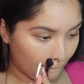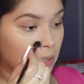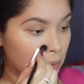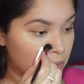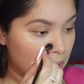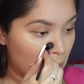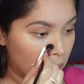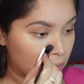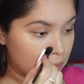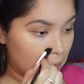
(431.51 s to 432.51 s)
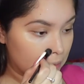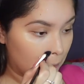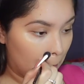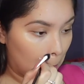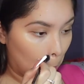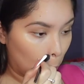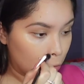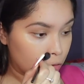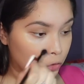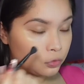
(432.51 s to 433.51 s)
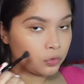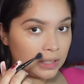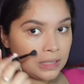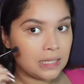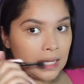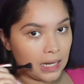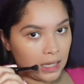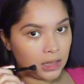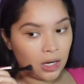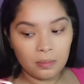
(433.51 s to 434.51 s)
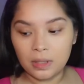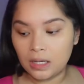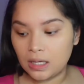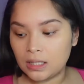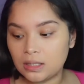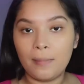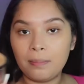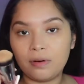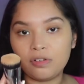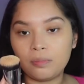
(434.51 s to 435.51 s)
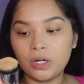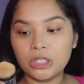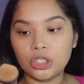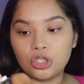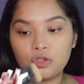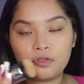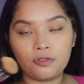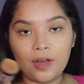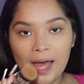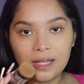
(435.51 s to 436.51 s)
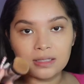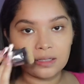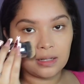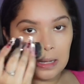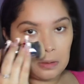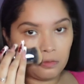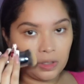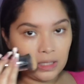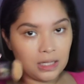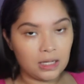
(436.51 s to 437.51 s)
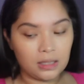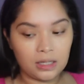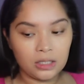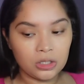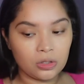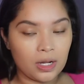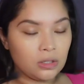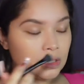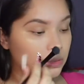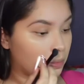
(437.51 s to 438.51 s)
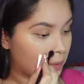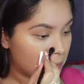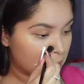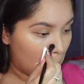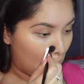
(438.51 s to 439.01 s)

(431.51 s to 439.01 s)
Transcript: I use it on the sides of my nose to really get in there because my buffer brush is too fat to like really get in there. So I use a little brush.